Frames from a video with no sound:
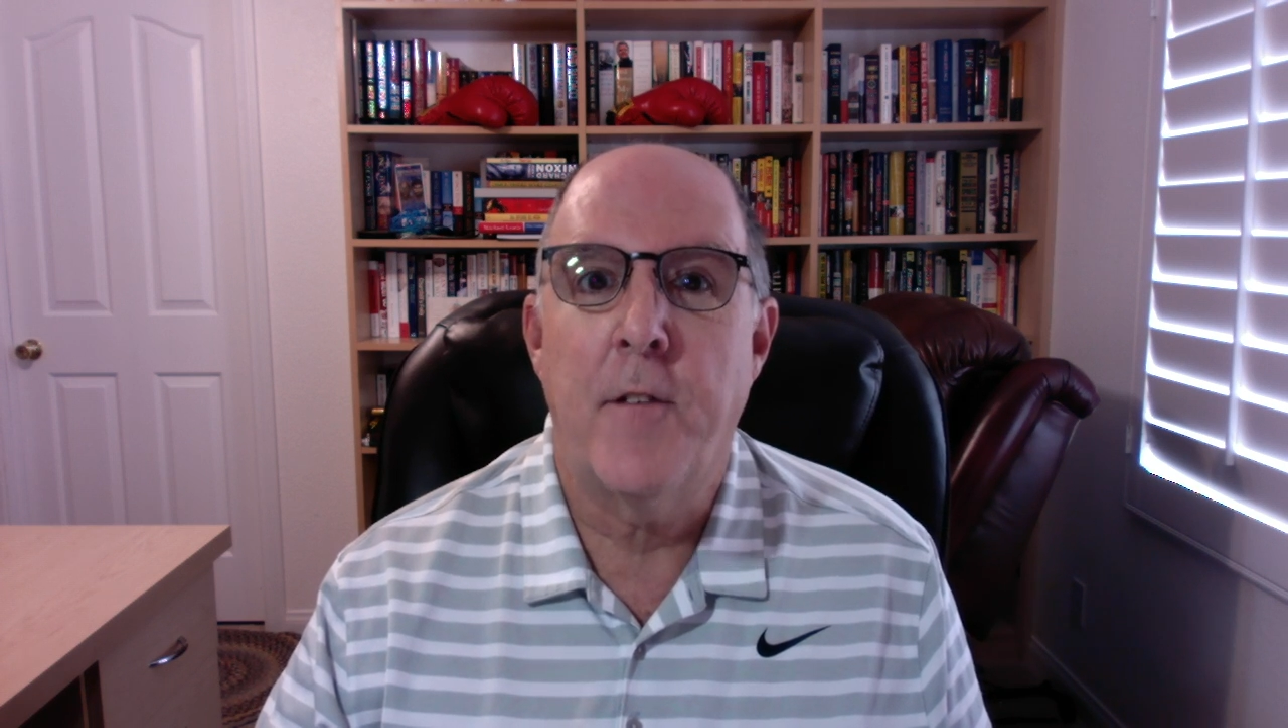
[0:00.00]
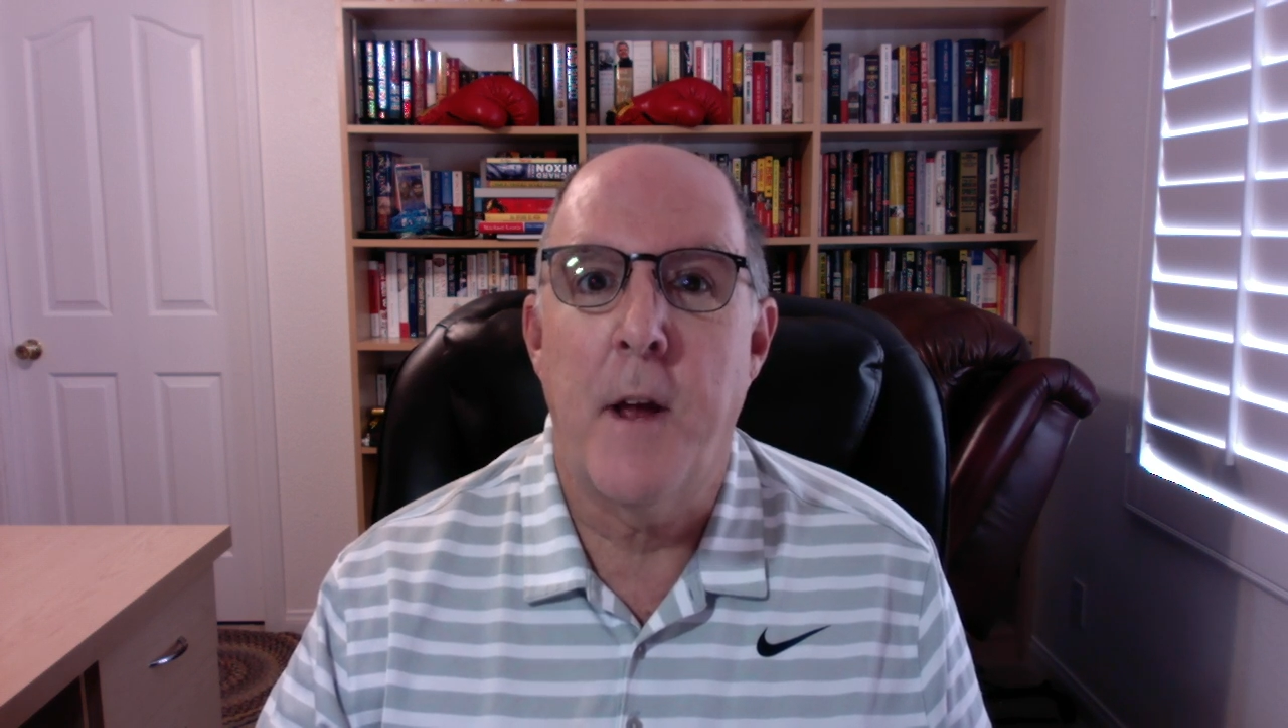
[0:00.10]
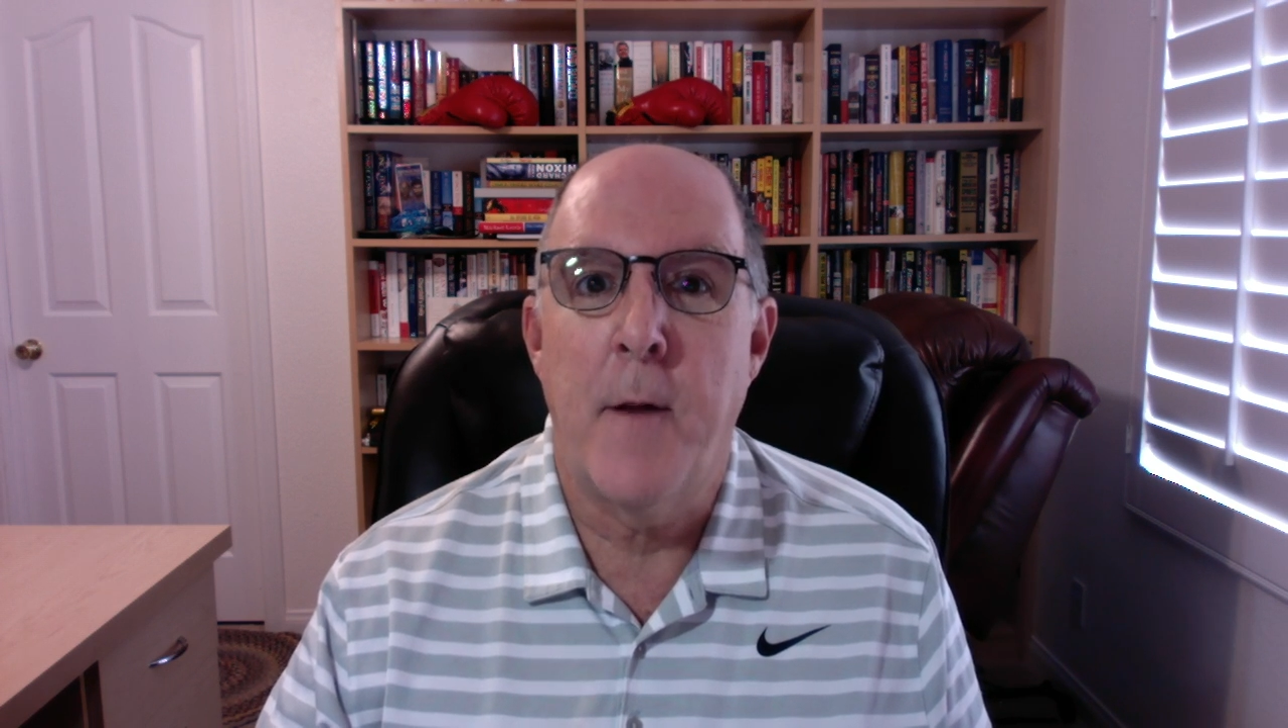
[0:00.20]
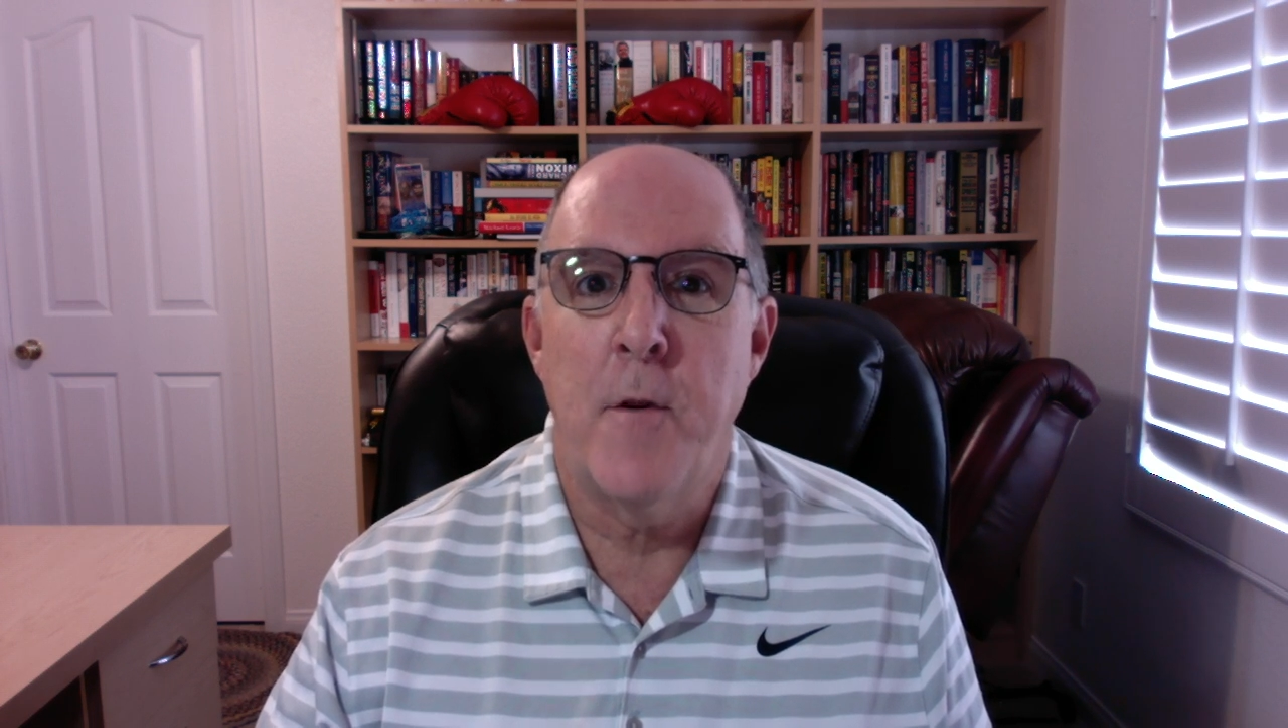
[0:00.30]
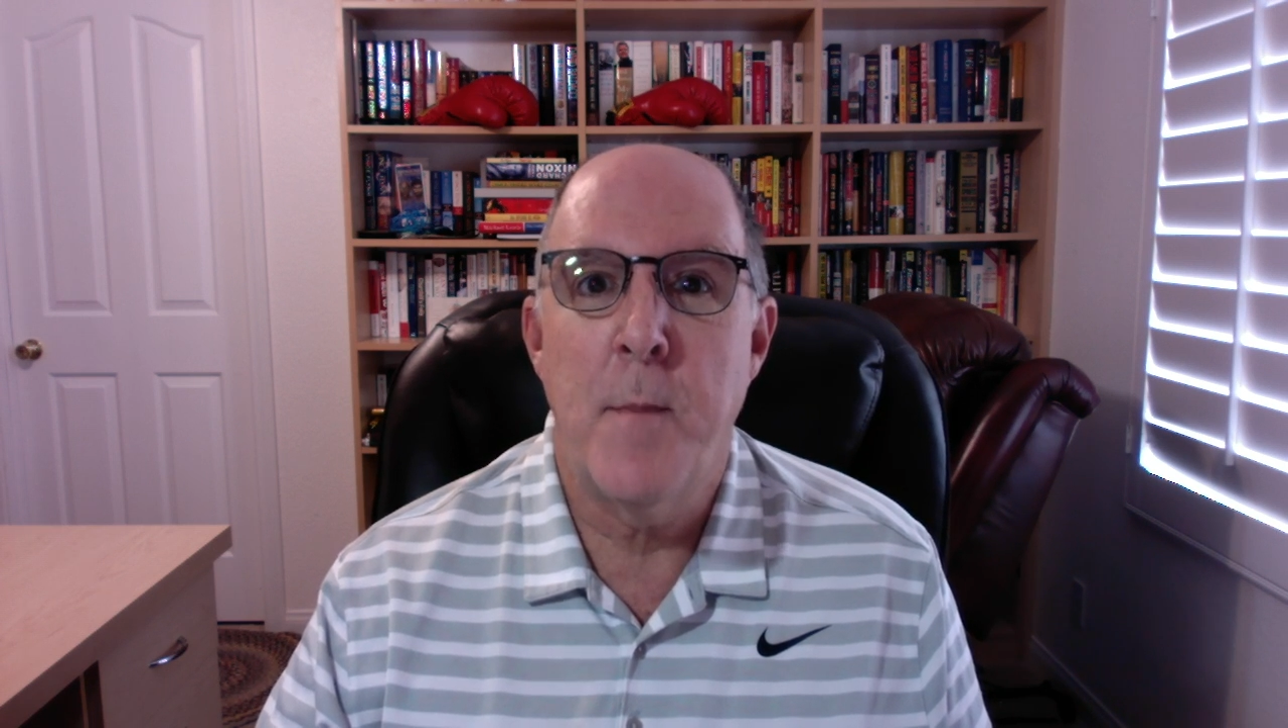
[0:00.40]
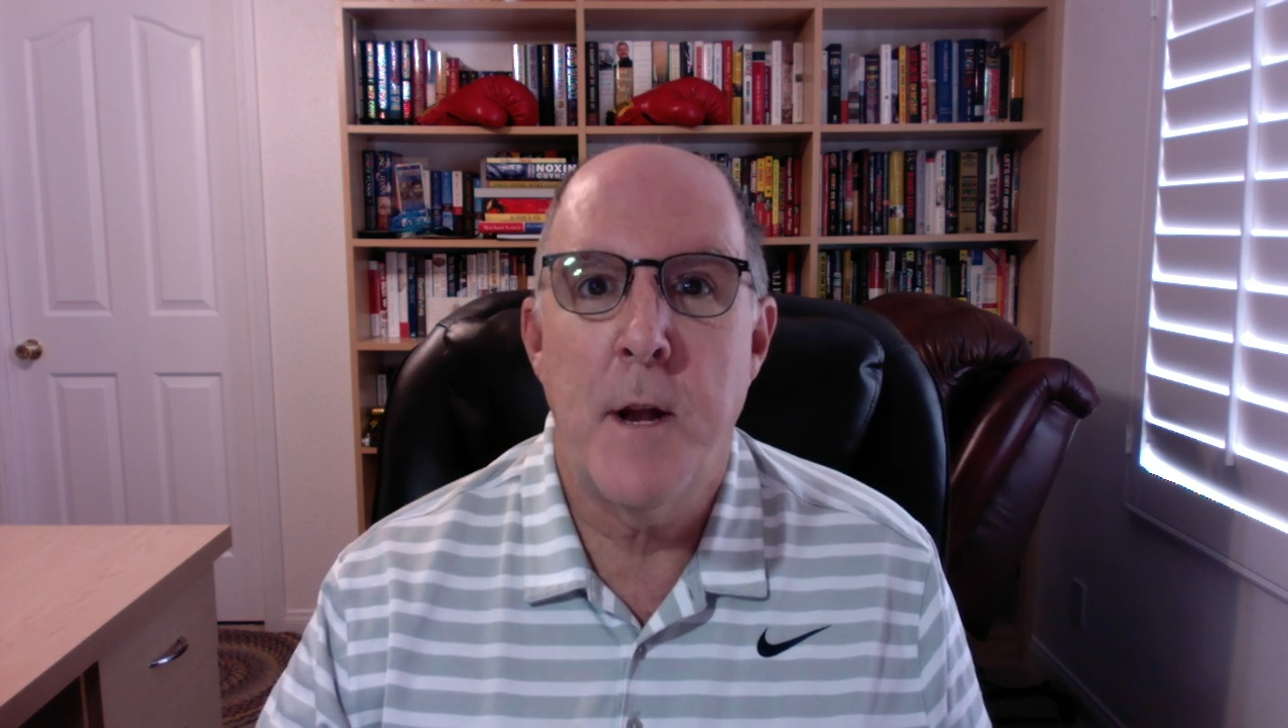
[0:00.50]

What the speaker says: to everybody